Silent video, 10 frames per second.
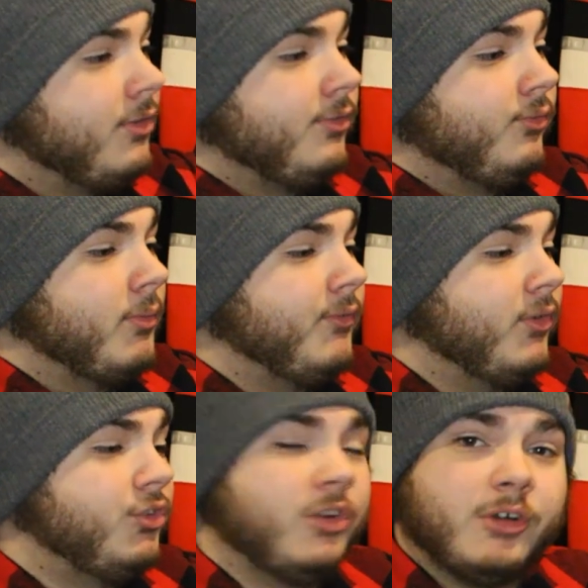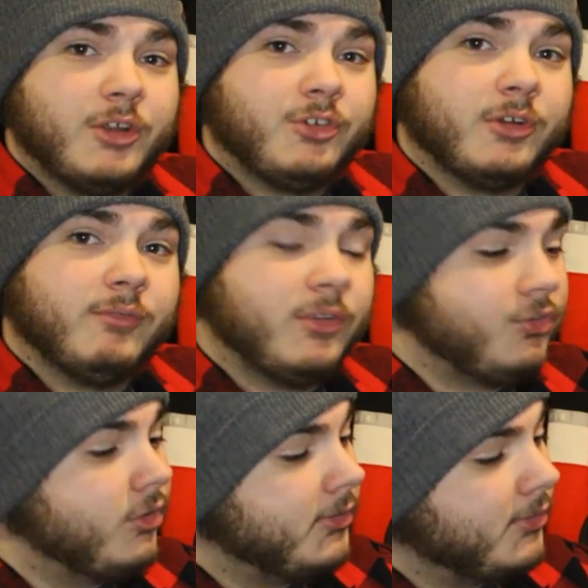It's from the first generation of this
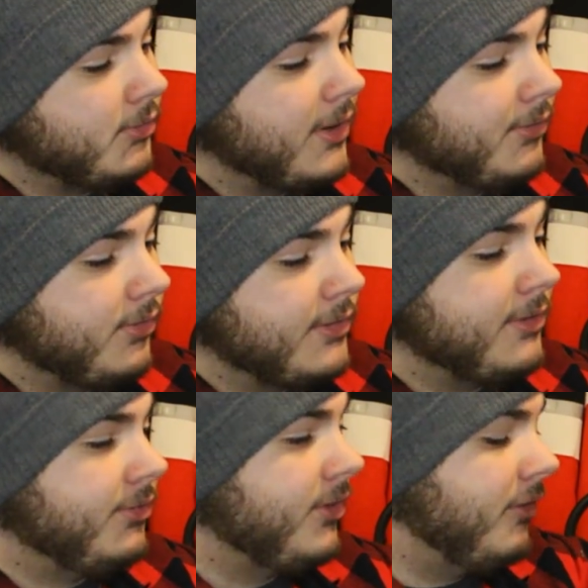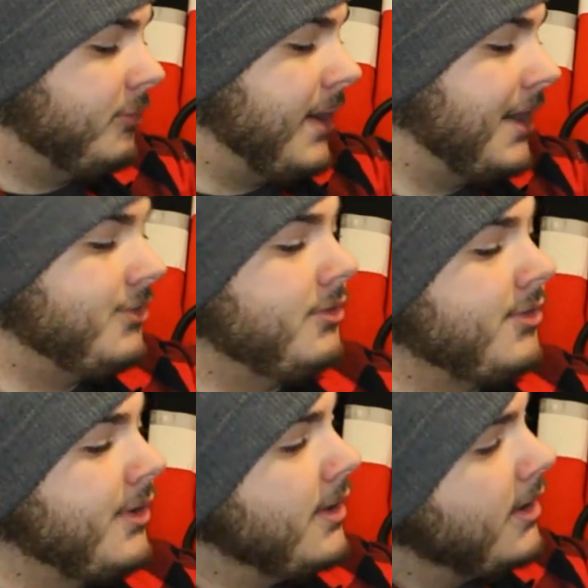jersey, so it has those nice soft patches.